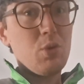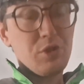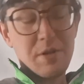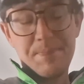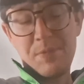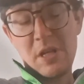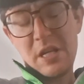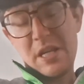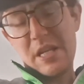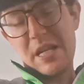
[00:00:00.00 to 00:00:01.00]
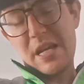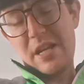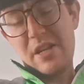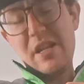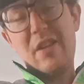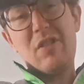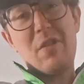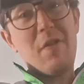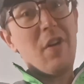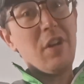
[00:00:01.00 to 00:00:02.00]
Water, and it is
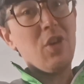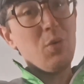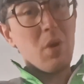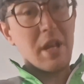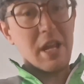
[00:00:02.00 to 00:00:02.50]
a very good one